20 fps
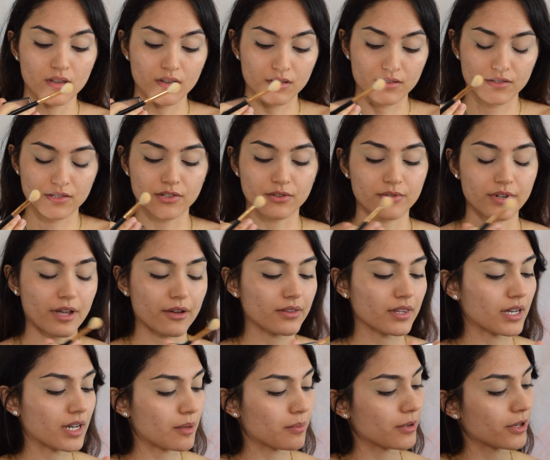So now
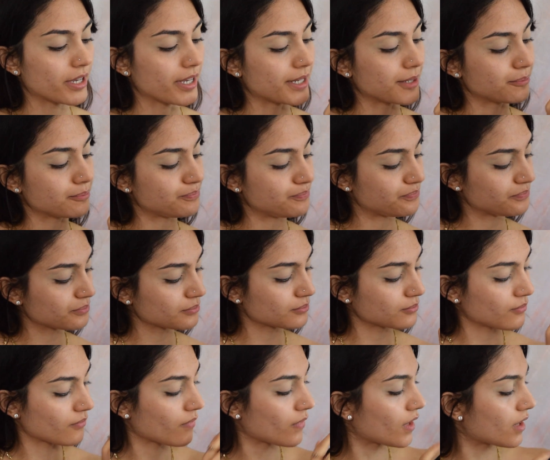that I put
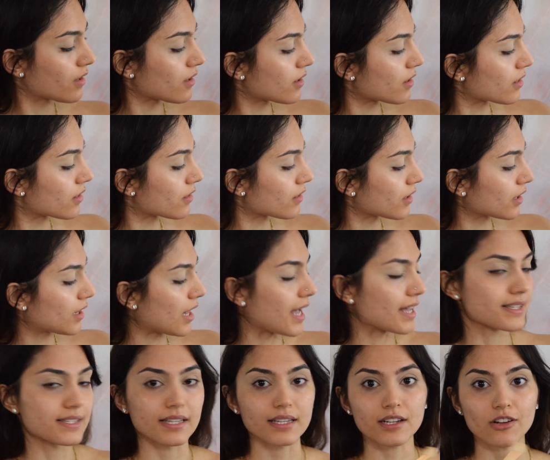
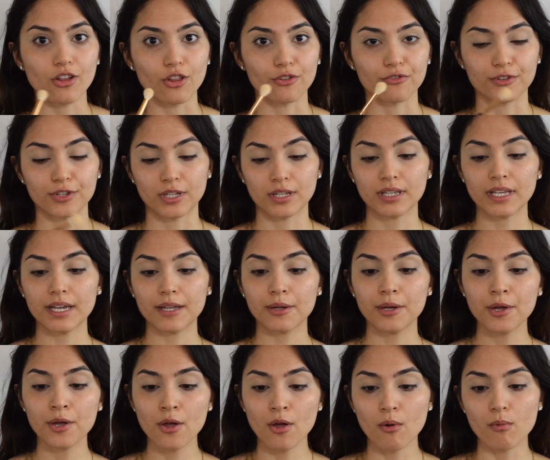Classic all over the lid
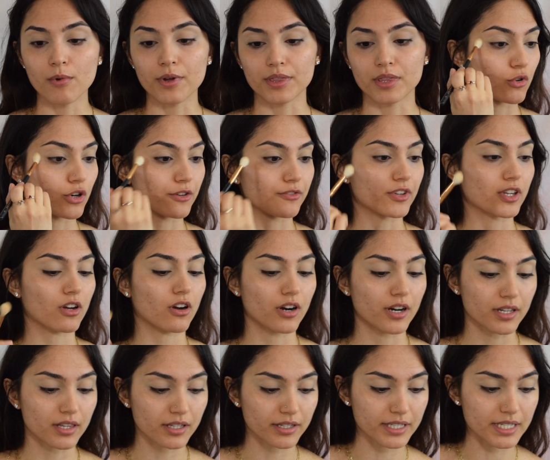with Morphe
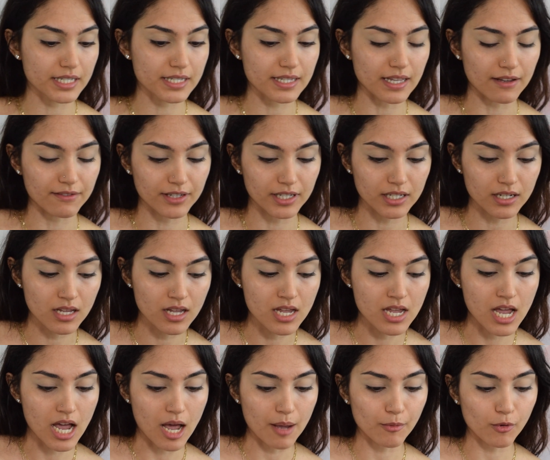R37,
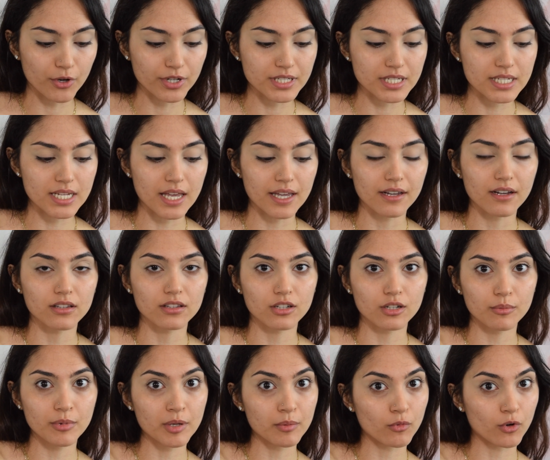I'm going to take a
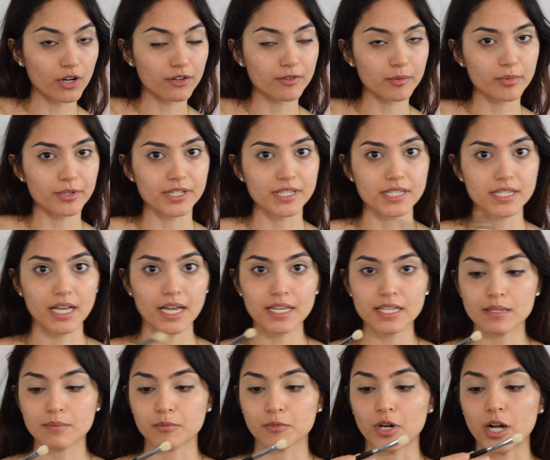little bit more of a
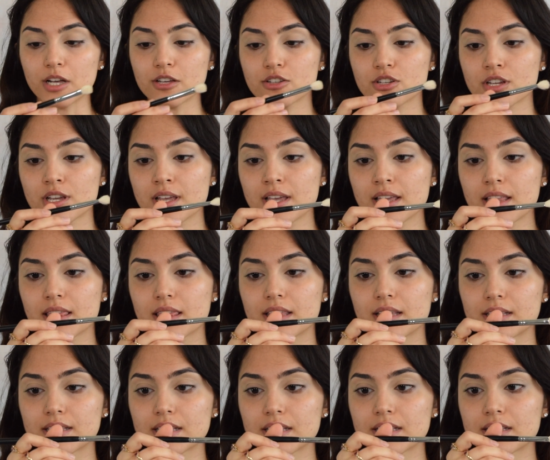precise brush.
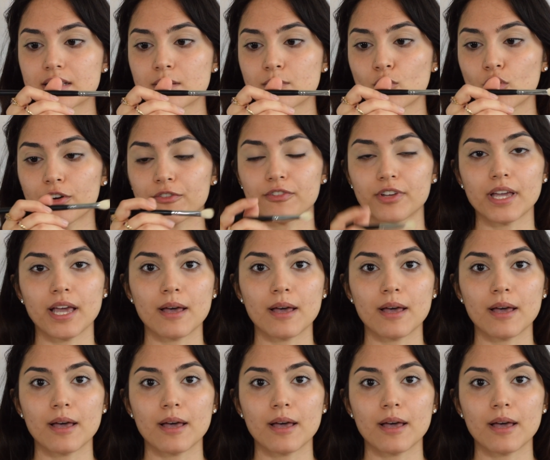This is the Morphe